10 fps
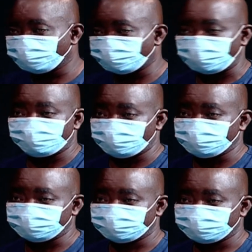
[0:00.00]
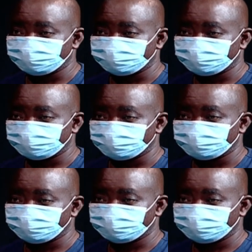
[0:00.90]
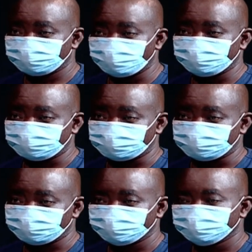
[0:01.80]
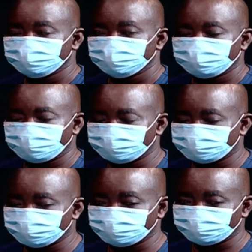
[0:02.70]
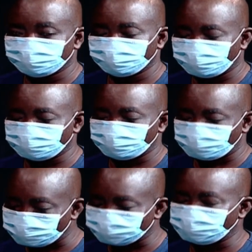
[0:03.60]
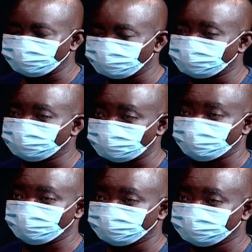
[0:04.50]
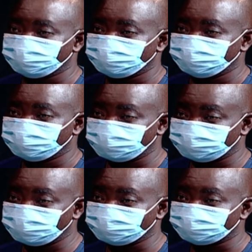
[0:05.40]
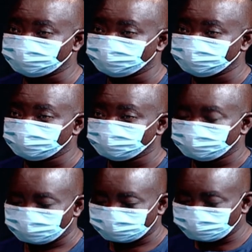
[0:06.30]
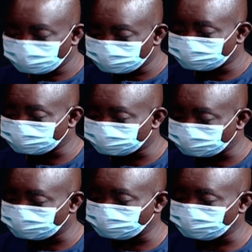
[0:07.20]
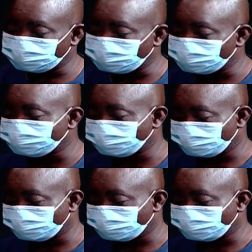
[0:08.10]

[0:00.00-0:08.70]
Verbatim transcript: five years. Mm -hmm. That was it. Okay. And so, in fact, the point I'm making now is that the minister said in the answer